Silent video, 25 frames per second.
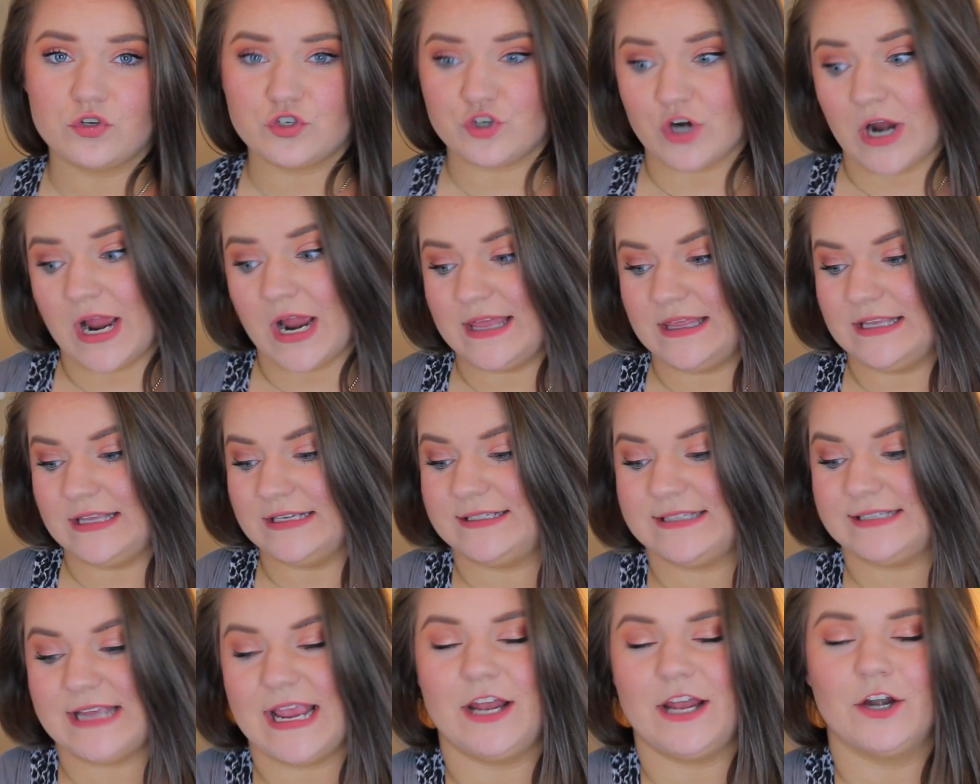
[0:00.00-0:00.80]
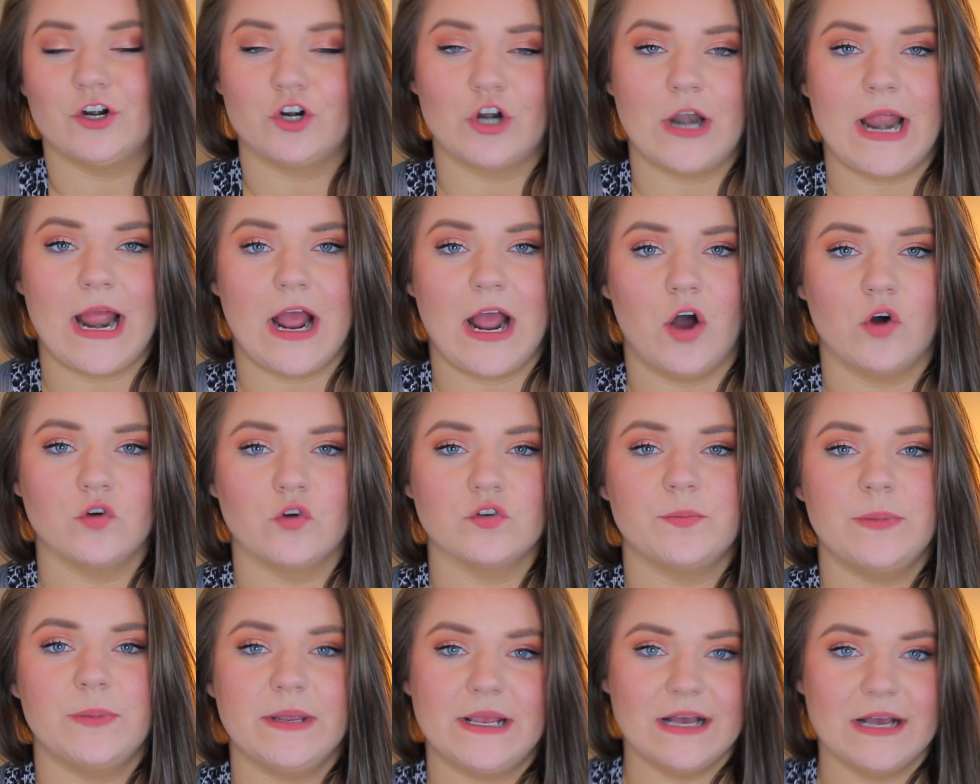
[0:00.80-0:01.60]
try this tanner
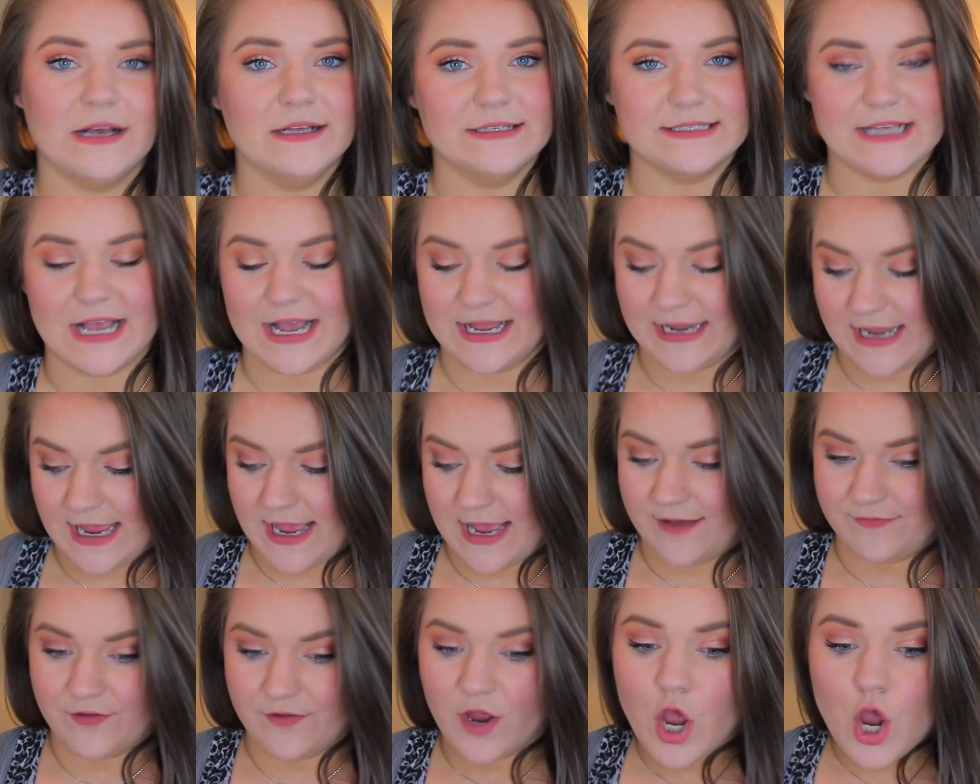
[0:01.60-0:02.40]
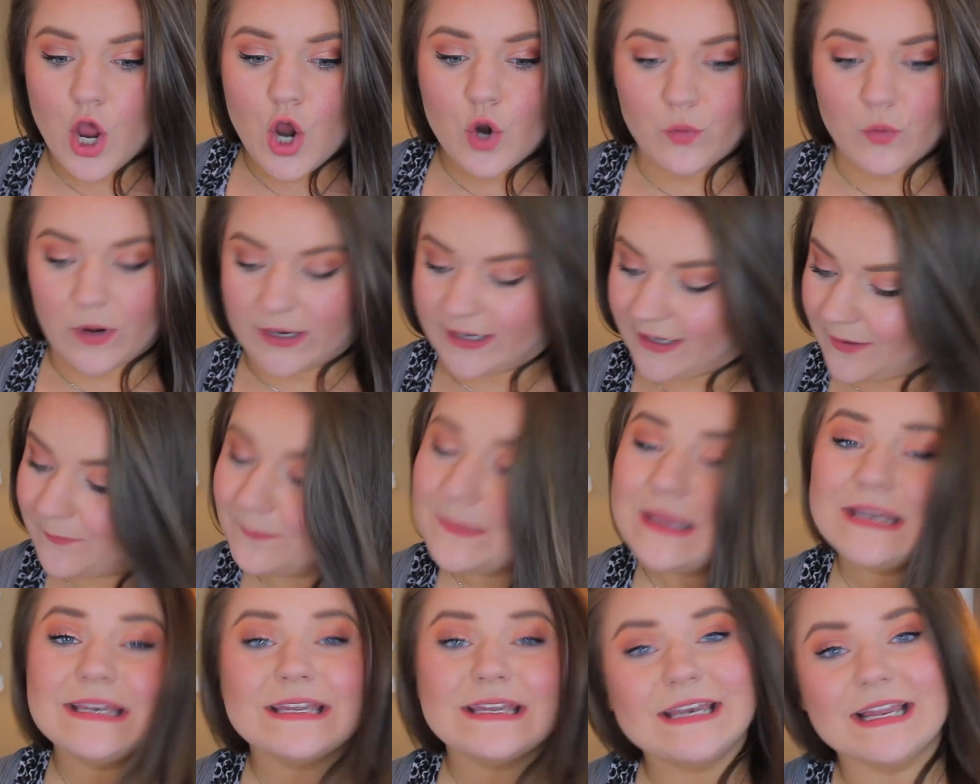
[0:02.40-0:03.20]
out because I have
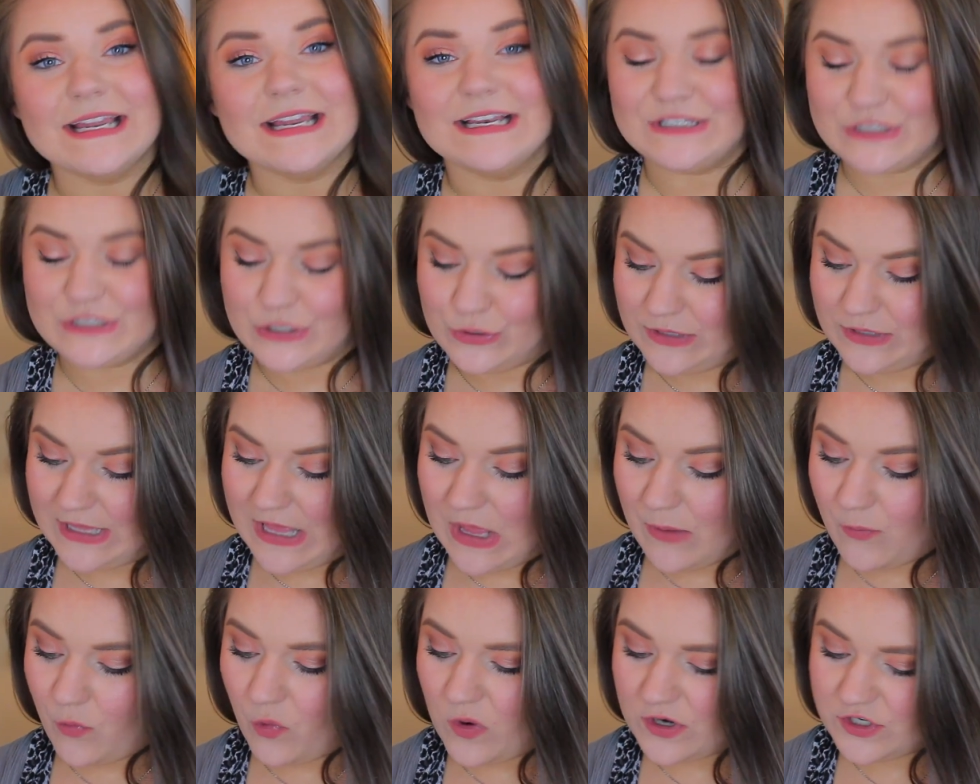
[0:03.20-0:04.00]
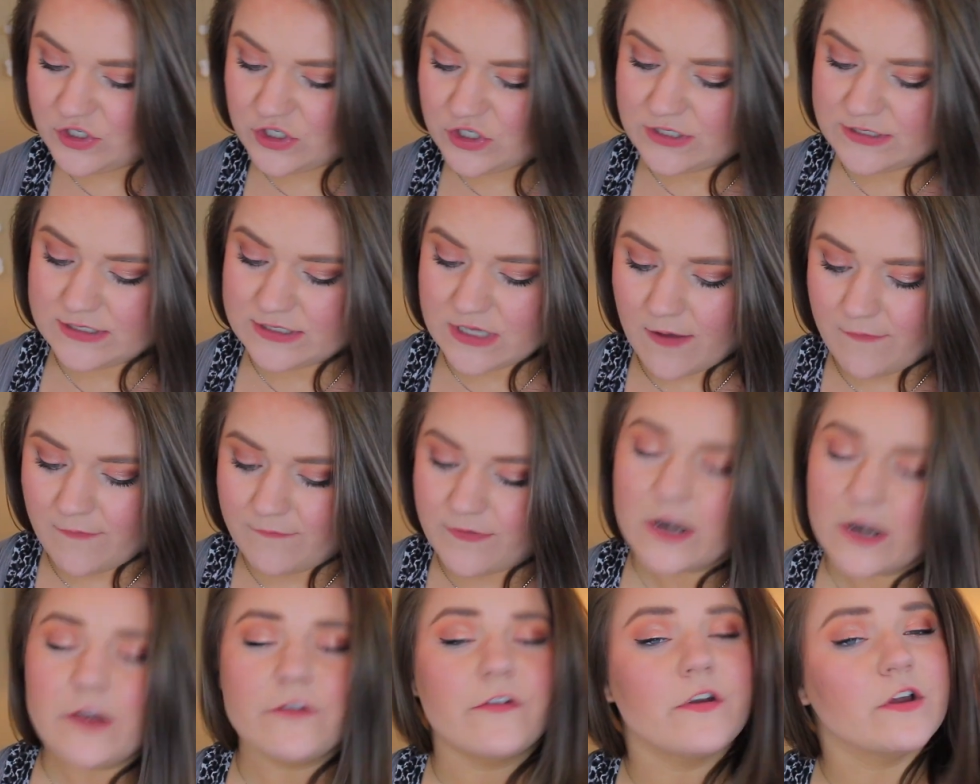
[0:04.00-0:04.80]
recommended it to them, which is
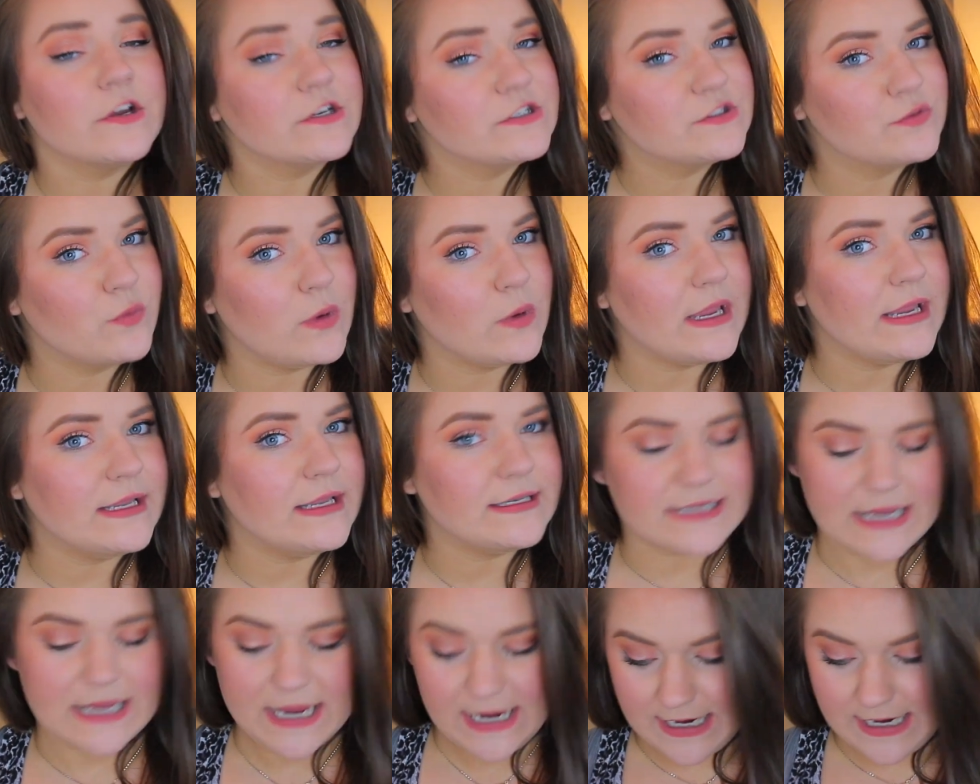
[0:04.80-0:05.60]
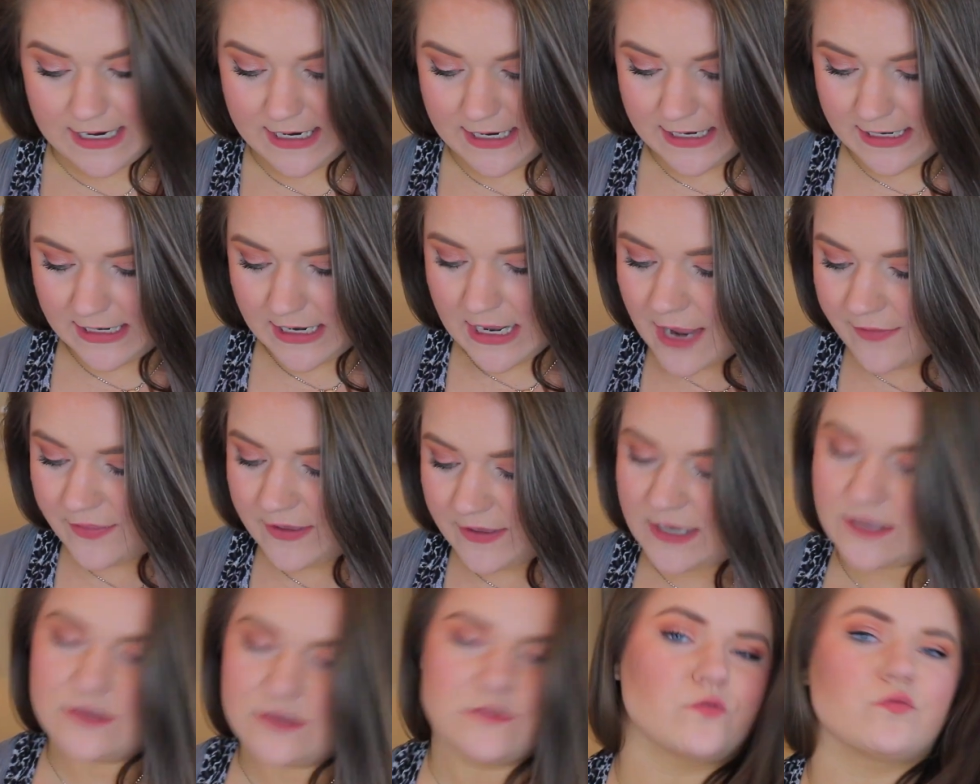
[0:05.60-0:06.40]
very, very sweet, and I
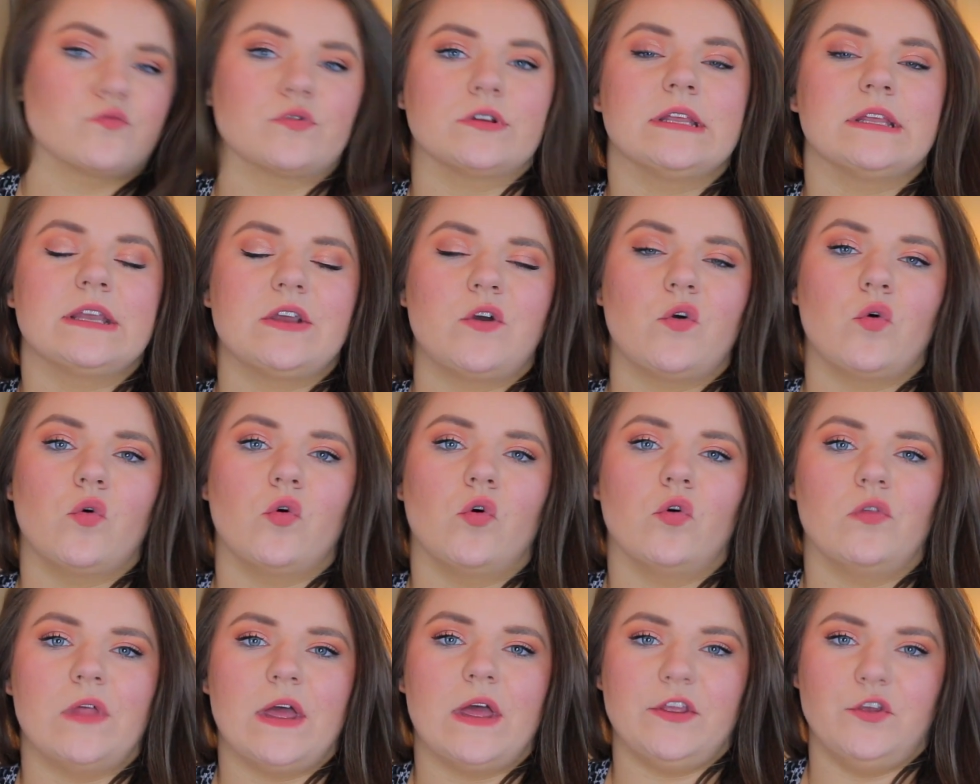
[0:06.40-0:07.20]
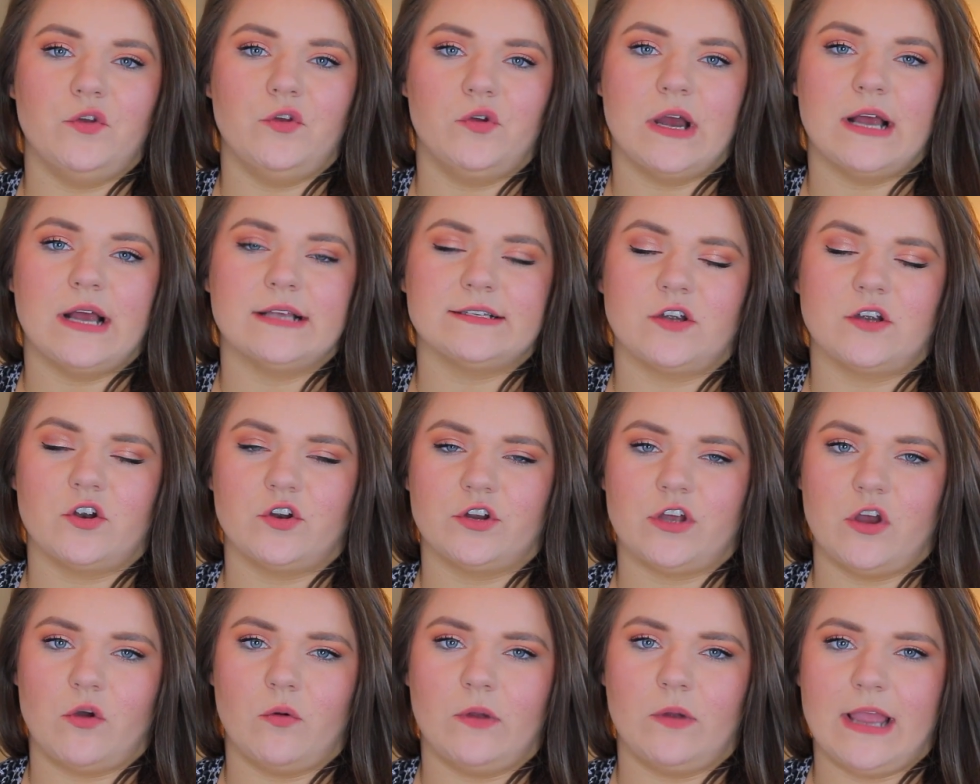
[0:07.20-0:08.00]
think it's really cool that you guys are
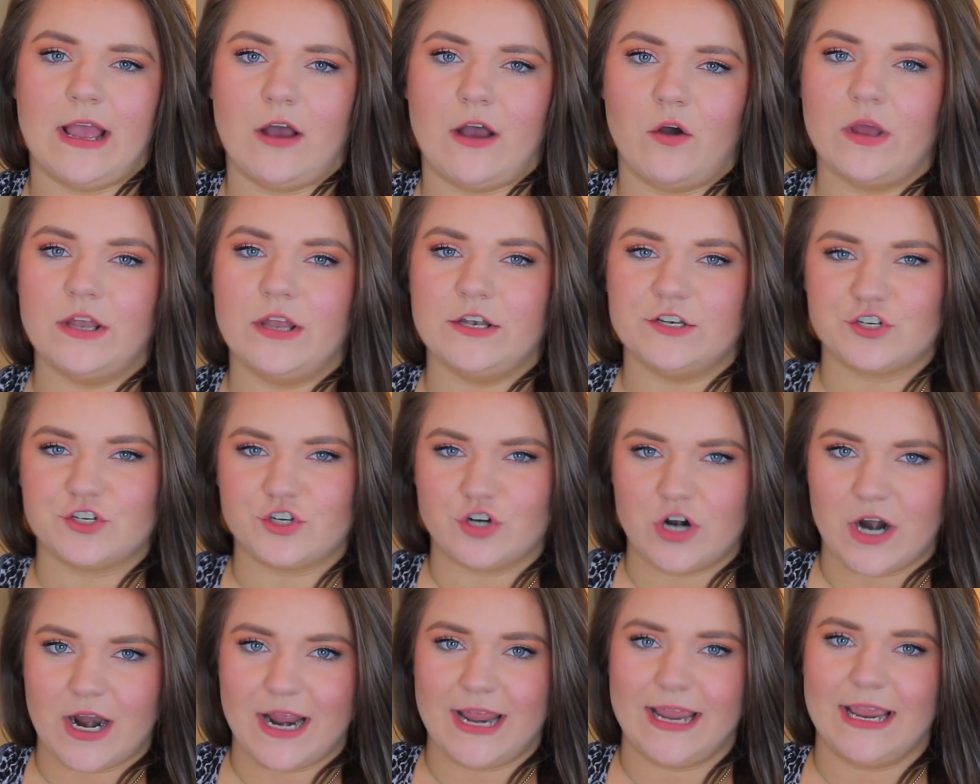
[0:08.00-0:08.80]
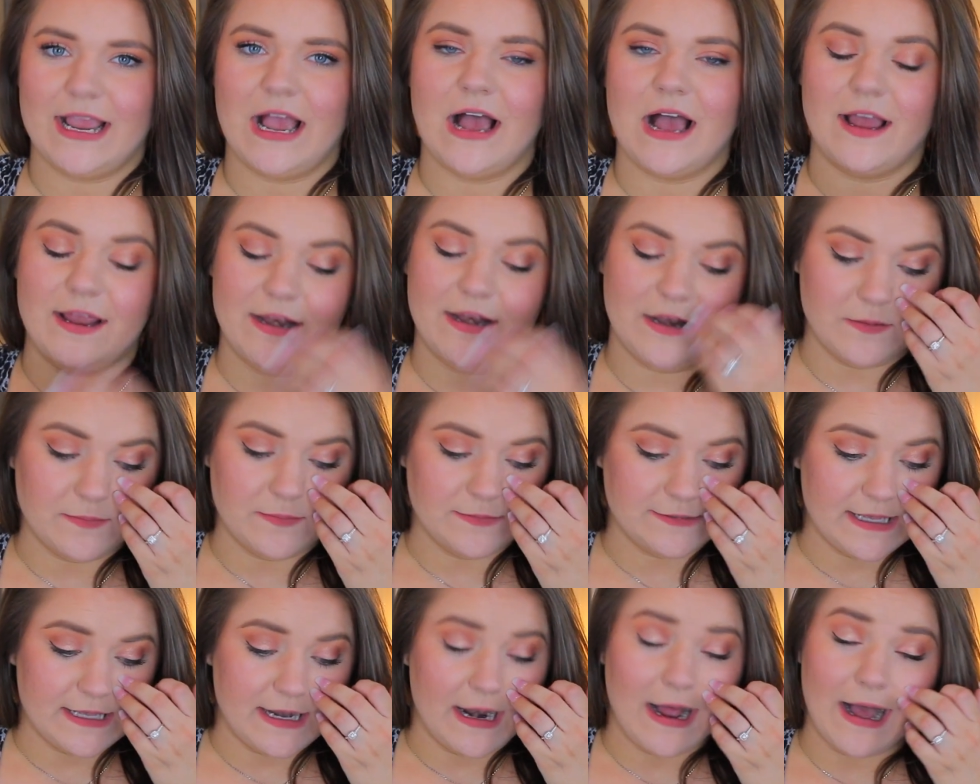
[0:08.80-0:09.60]
going out and trying
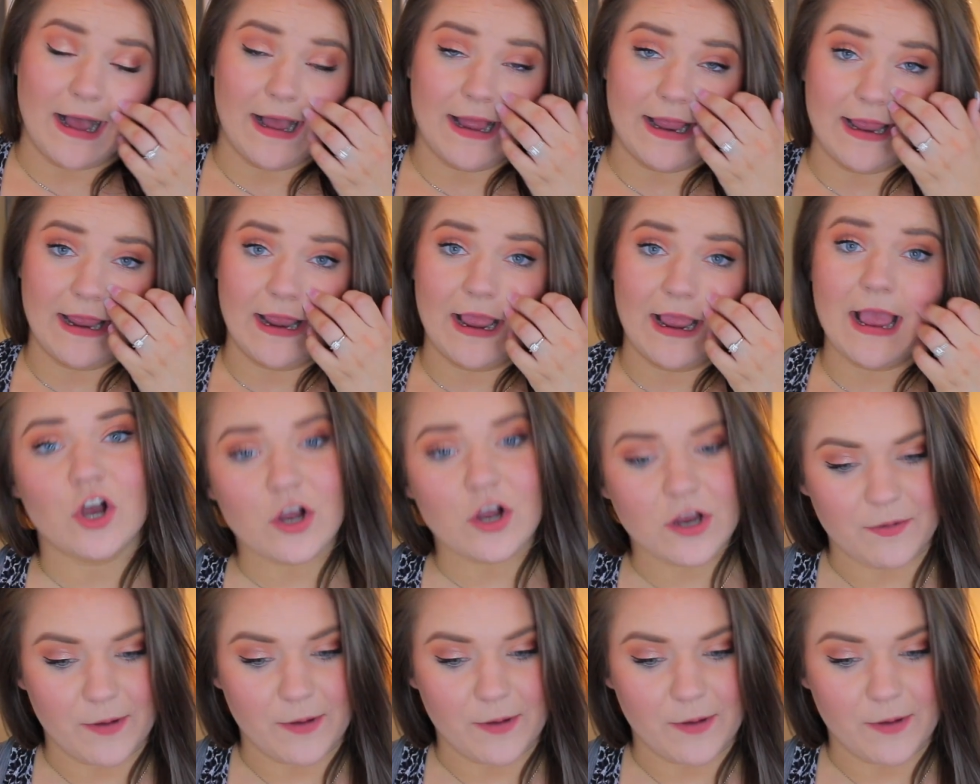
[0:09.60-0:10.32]
items that I talk